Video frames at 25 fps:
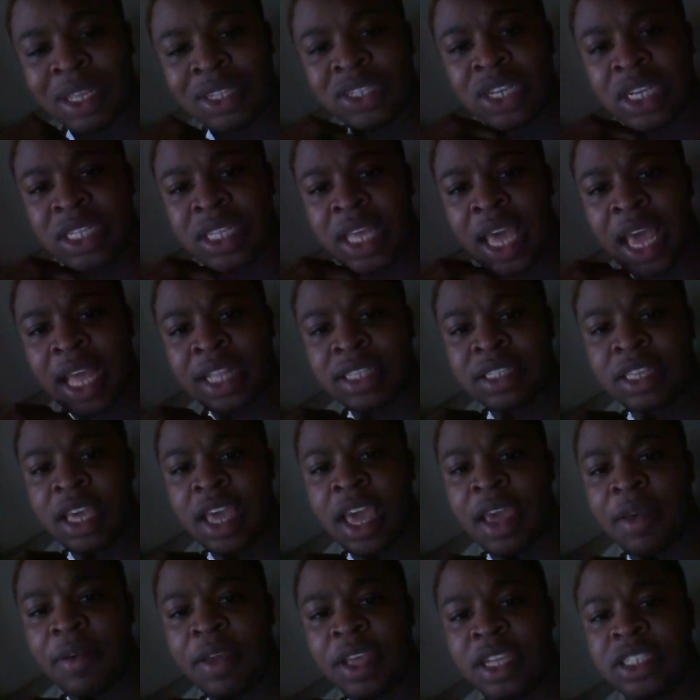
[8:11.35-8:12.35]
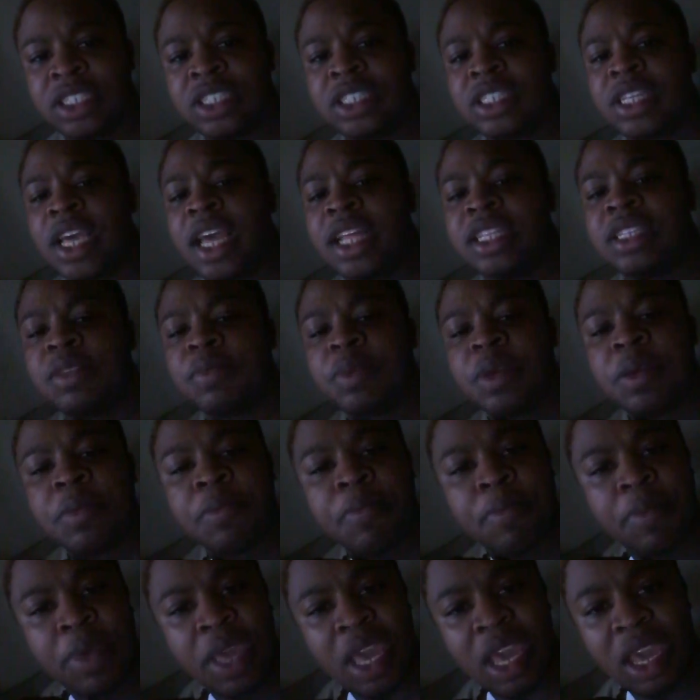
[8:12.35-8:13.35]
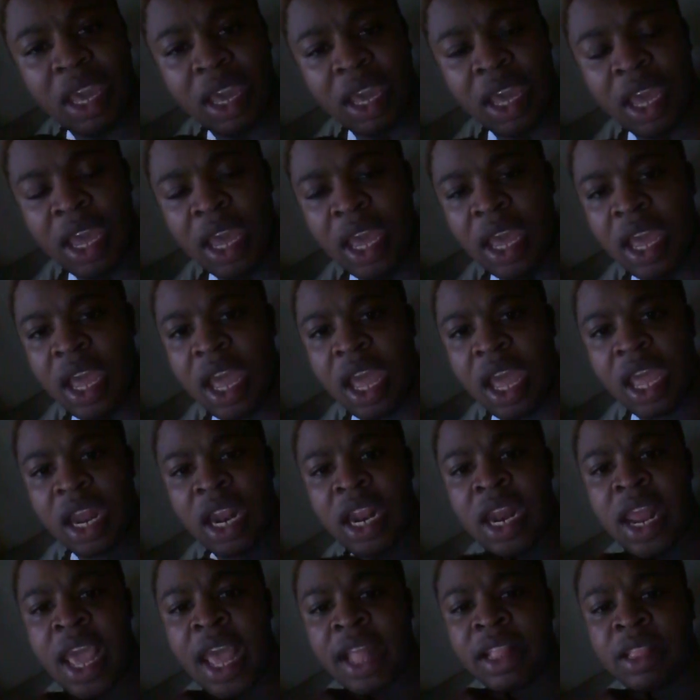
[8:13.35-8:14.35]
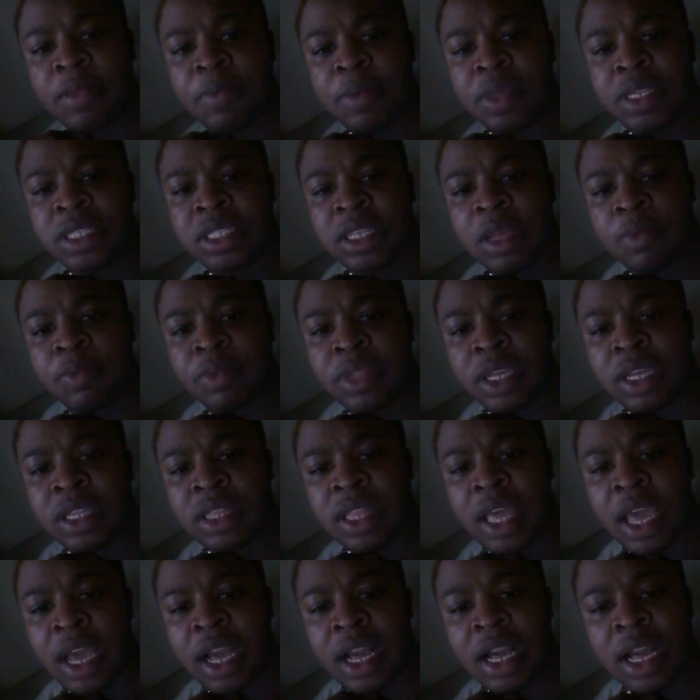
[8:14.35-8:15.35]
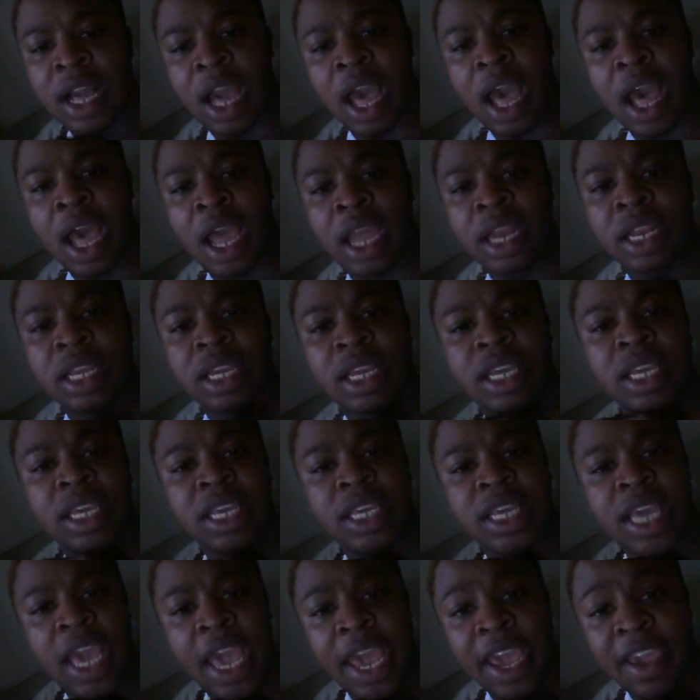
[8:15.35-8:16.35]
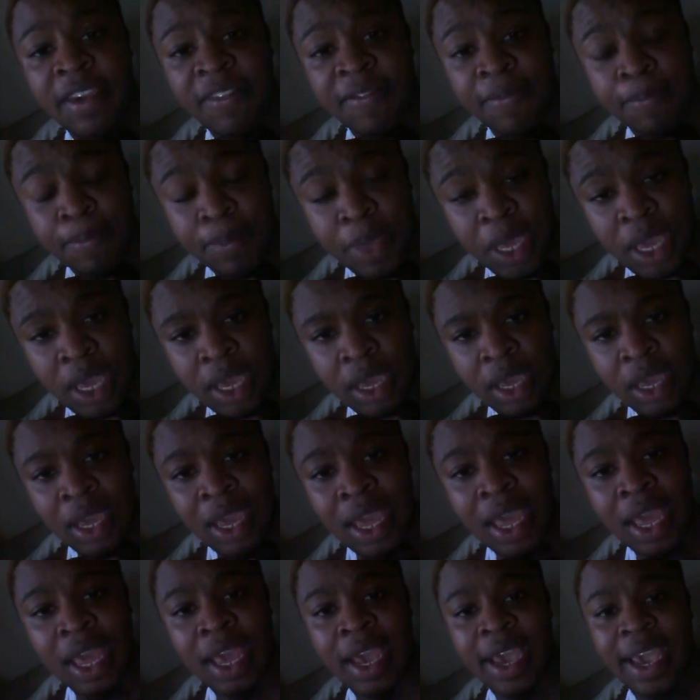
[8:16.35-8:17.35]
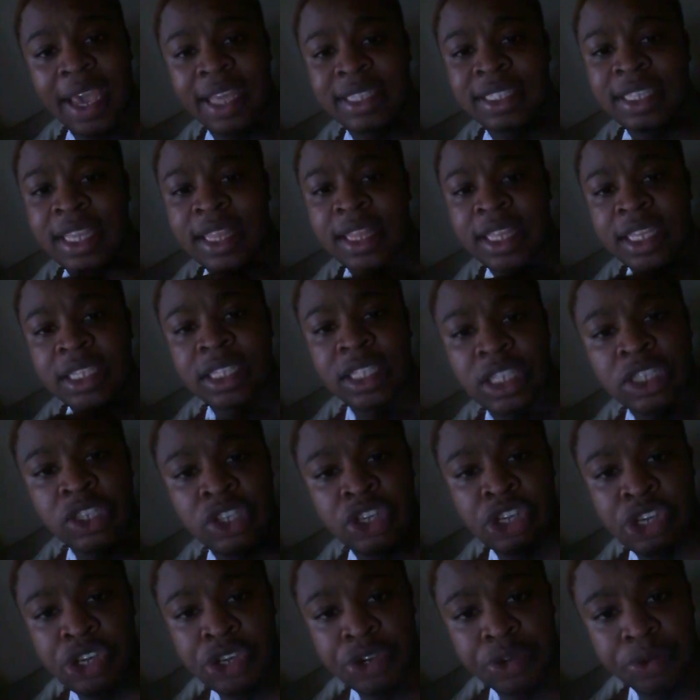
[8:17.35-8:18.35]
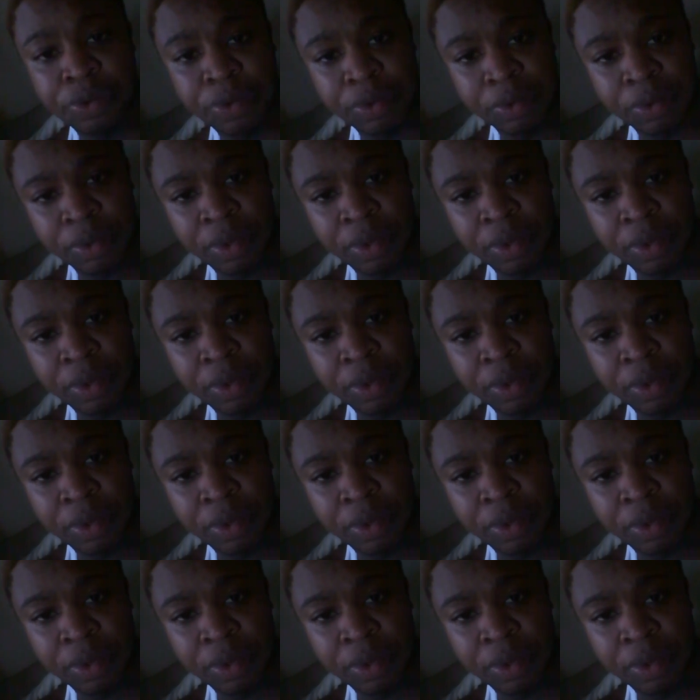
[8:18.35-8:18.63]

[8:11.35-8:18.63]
It just had to be me, and it had to be something that God gave me and said, this is you.